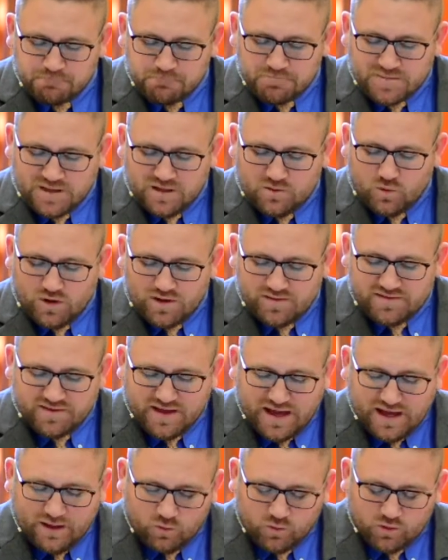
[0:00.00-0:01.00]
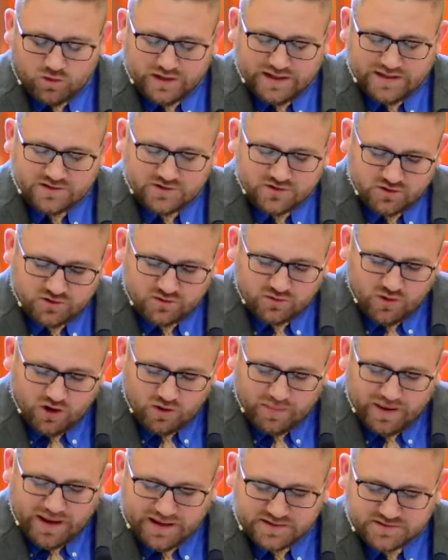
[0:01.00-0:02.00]
And with that, we'll get to our
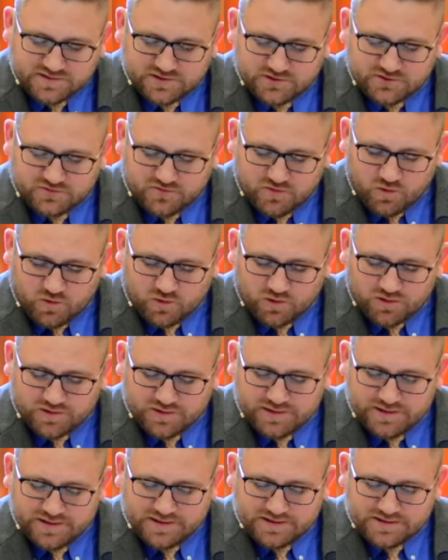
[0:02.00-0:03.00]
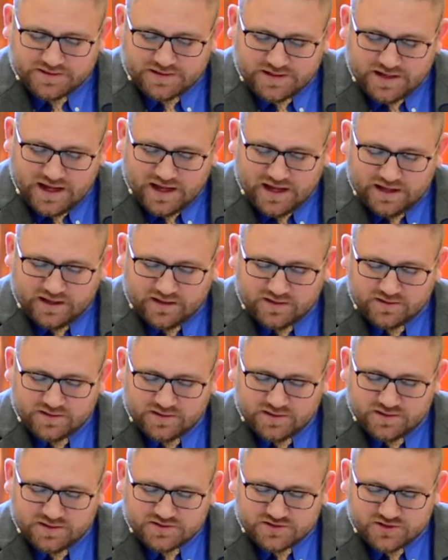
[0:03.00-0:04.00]
passage for today,
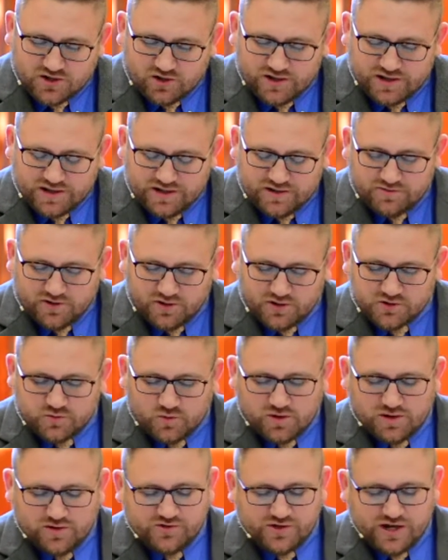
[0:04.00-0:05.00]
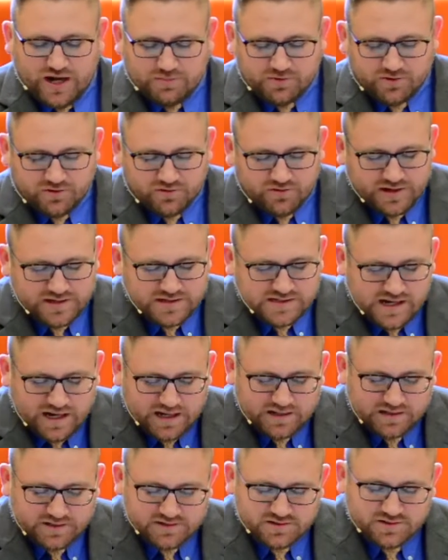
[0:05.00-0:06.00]
starting in verse one of chapter three in
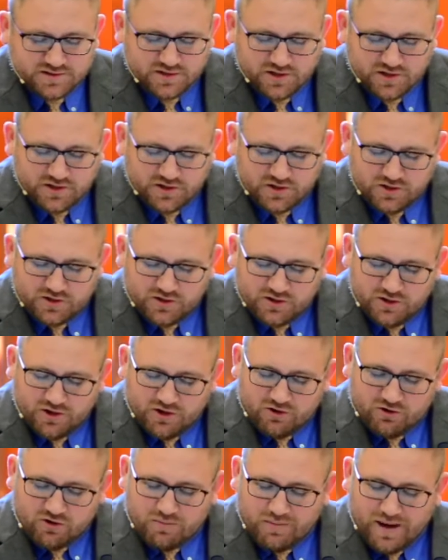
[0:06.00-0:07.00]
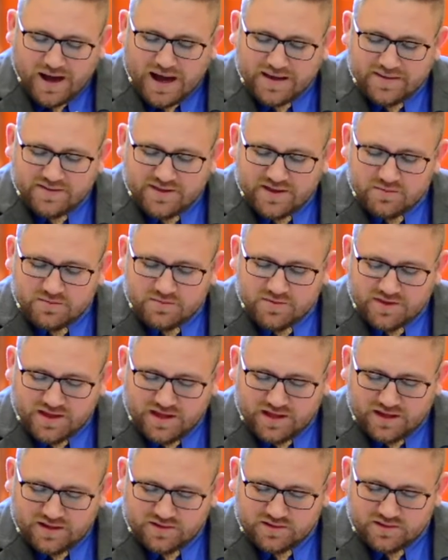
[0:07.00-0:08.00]
Titus. "Remind them
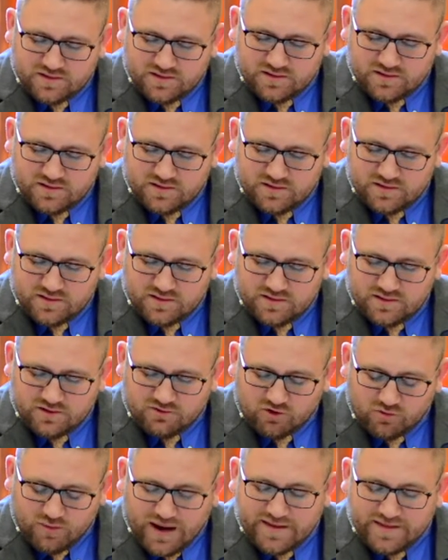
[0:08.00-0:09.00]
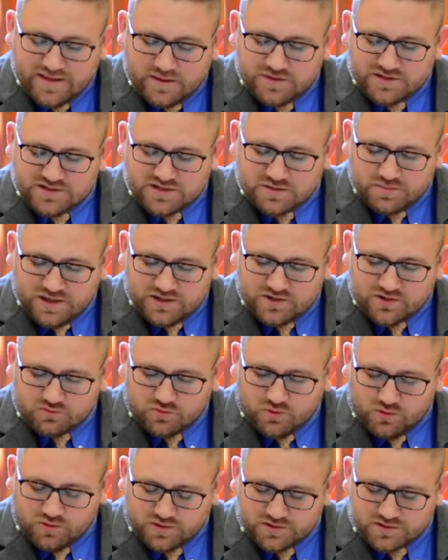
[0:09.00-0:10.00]
then, remind them to submit to
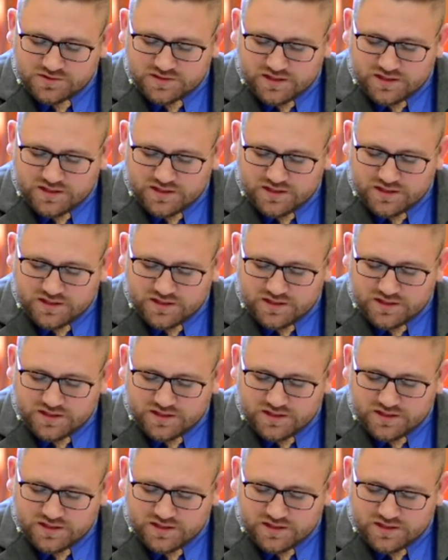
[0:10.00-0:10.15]
rulers and